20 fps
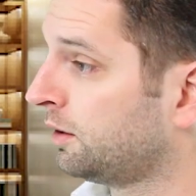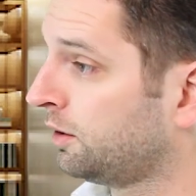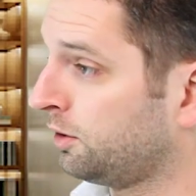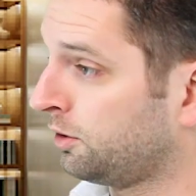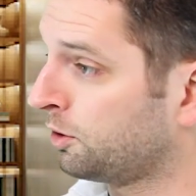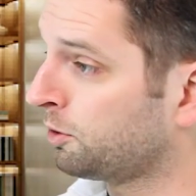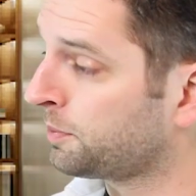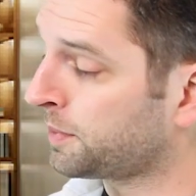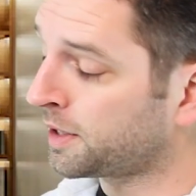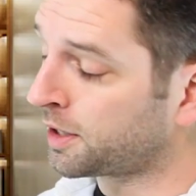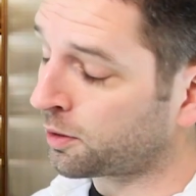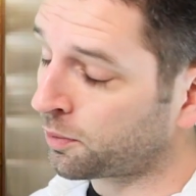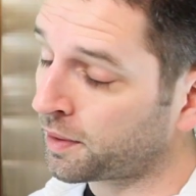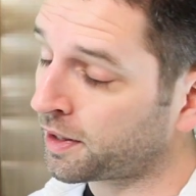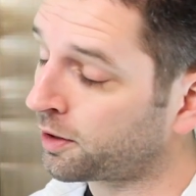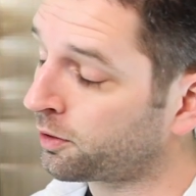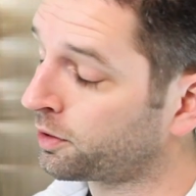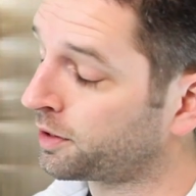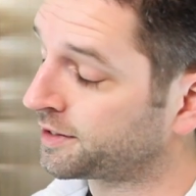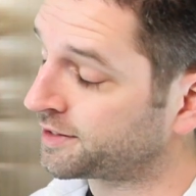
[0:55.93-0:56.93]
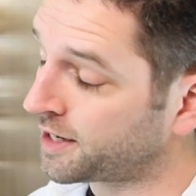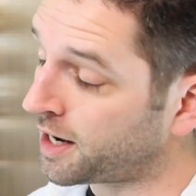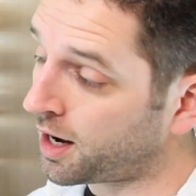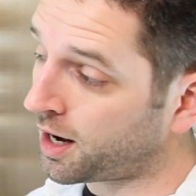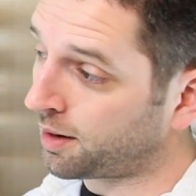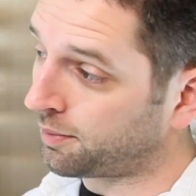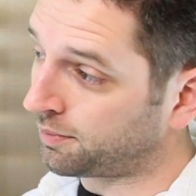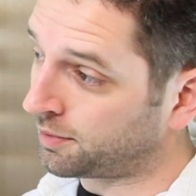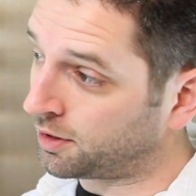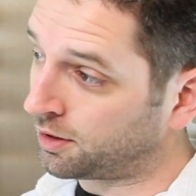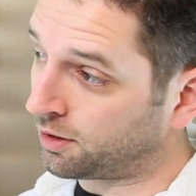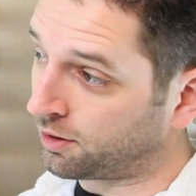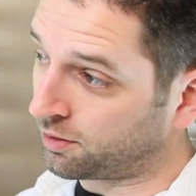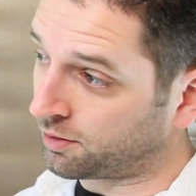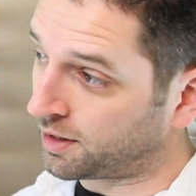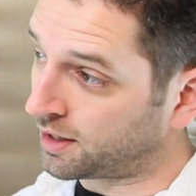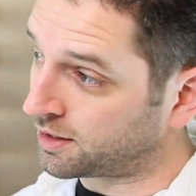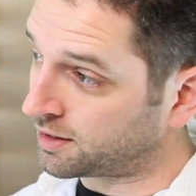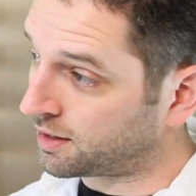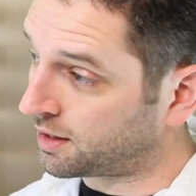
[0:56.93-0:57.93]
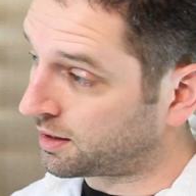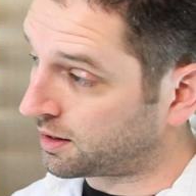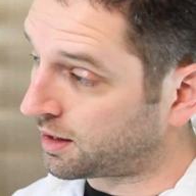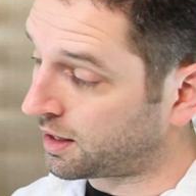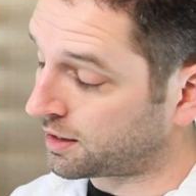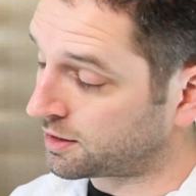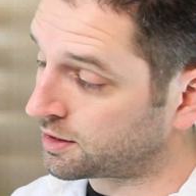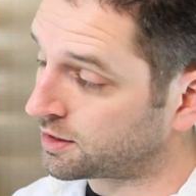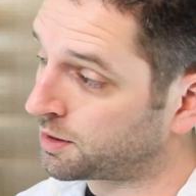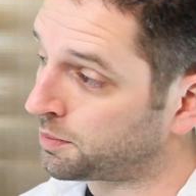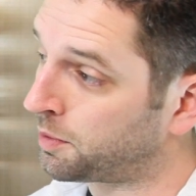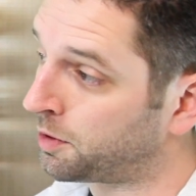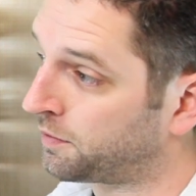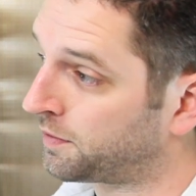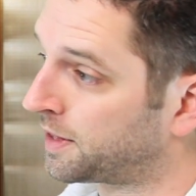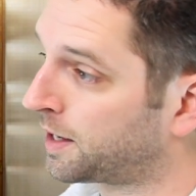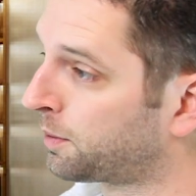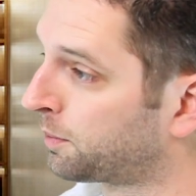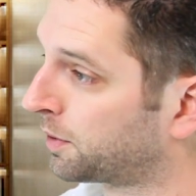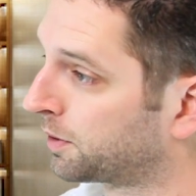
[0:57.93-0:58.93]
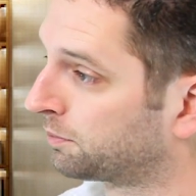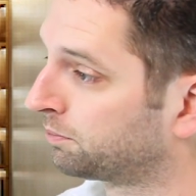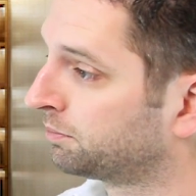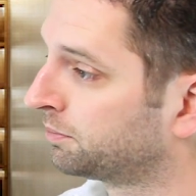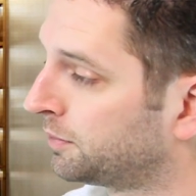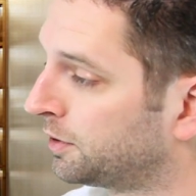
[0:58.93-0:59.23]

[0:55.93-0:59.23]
You mean A Wrinkle in Time. You know, that's the movie that we're,